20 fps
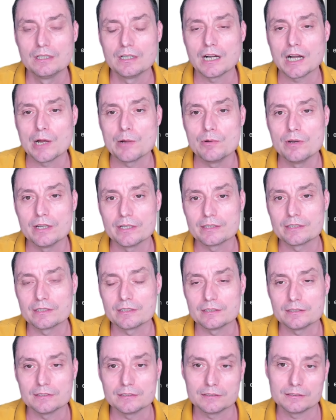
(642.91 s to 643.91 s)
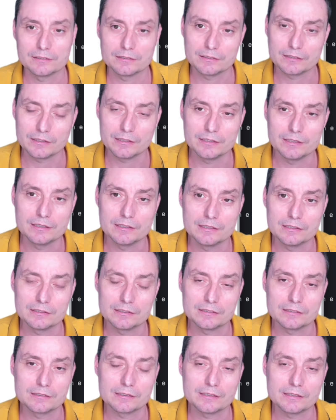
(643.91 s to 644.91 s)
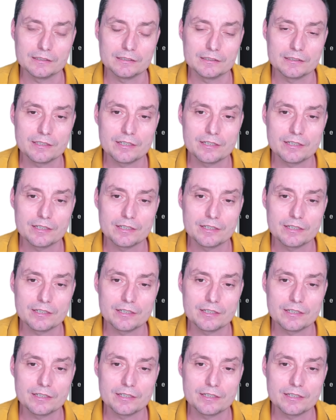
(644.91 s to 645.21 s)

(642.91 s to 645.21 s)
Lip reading: I will let in